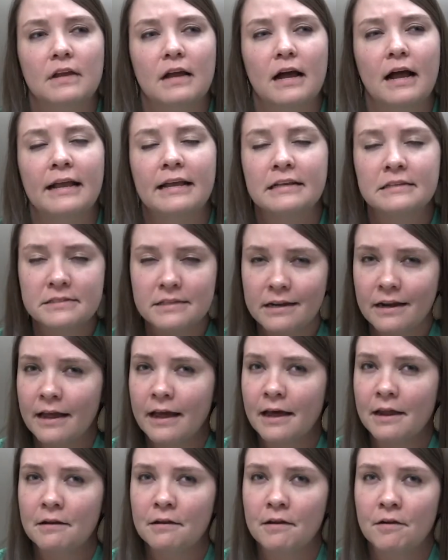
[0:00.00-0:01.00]
I guess that I
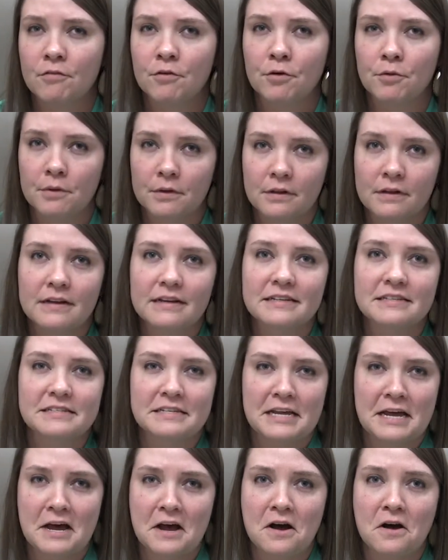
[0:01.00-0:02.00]
hadn't ever realized
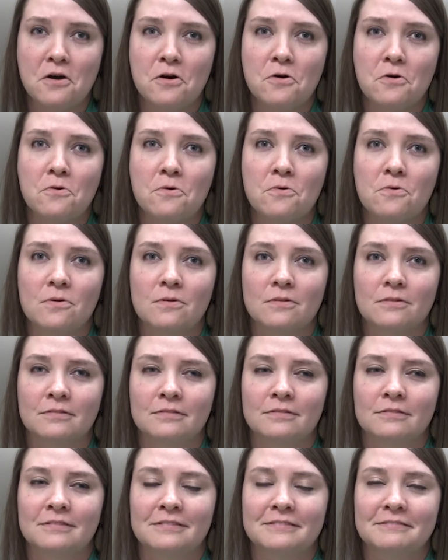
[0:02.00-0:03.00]
how
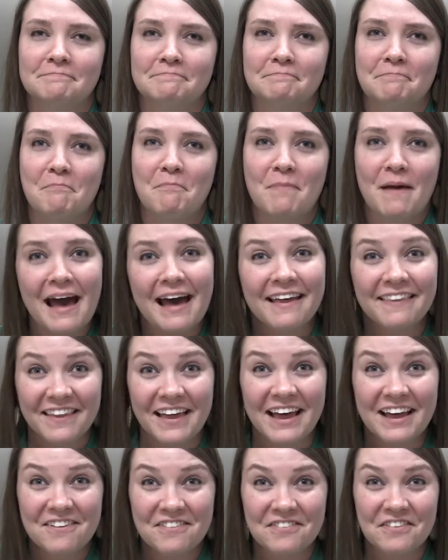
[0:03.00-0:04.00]
bad
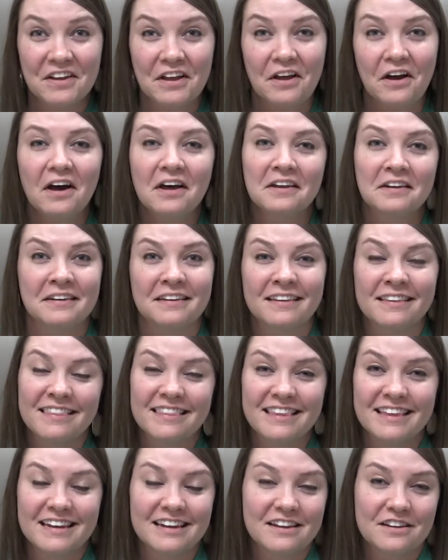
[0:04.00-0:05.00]
life had gotten,
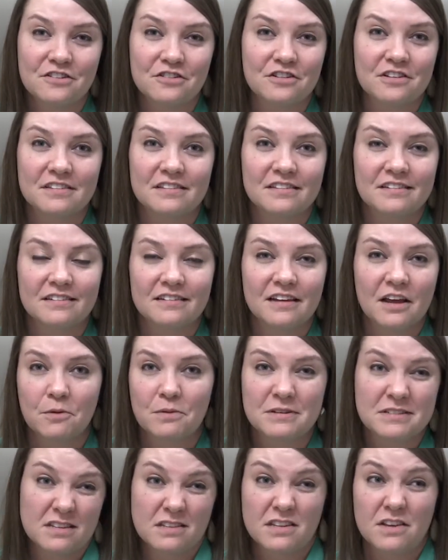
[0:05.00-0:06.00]
that I
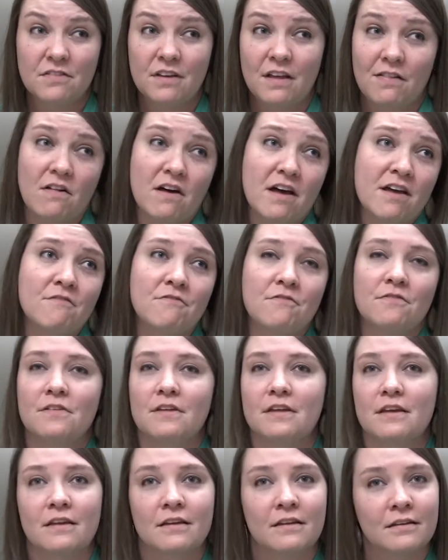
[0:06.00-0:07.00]
wasn't living life.
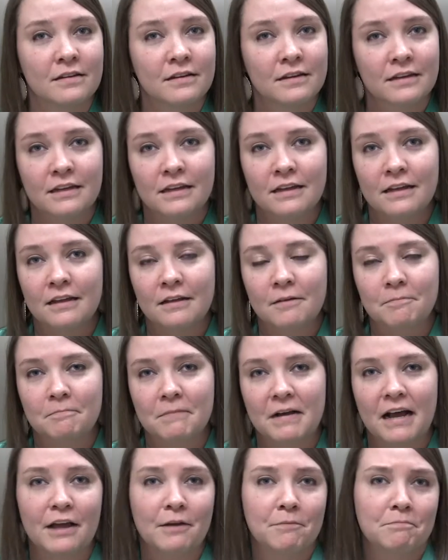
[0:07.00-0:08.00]
Like,
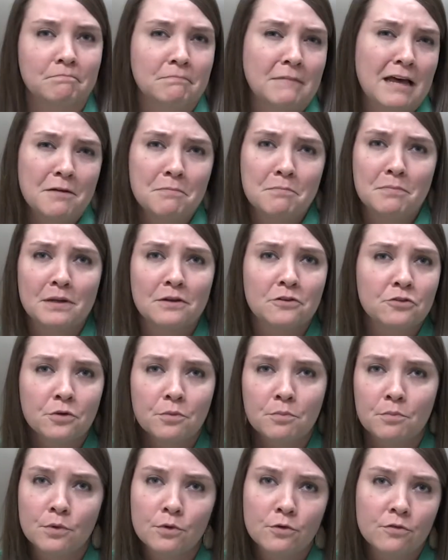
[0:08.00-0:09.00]
I hadn't been to a
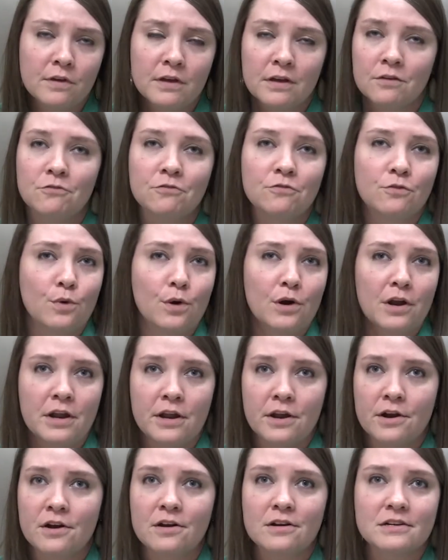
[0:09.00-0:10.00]
movie in 4
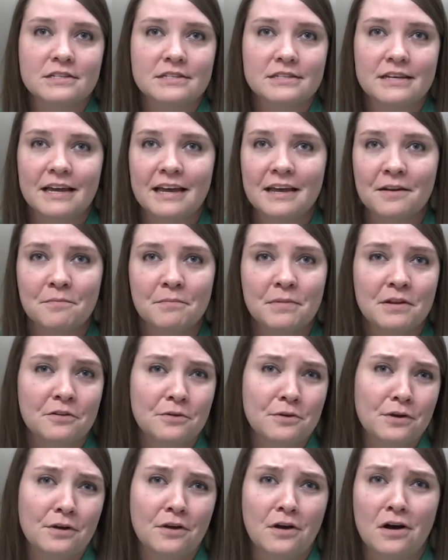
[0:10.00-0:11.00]
years. I hadn't been
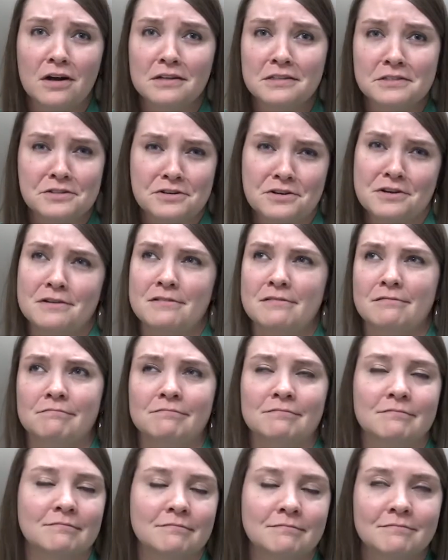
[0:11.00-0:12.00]
to a concert
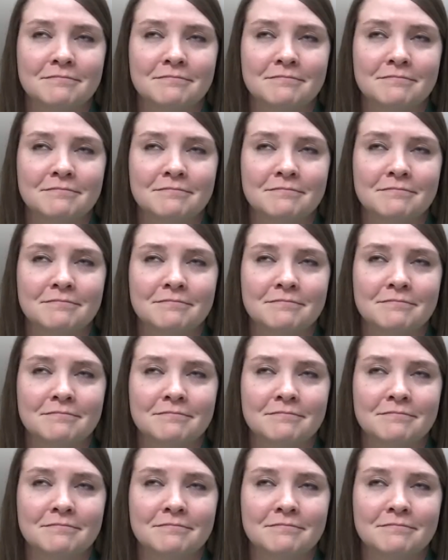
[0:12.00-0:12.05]
in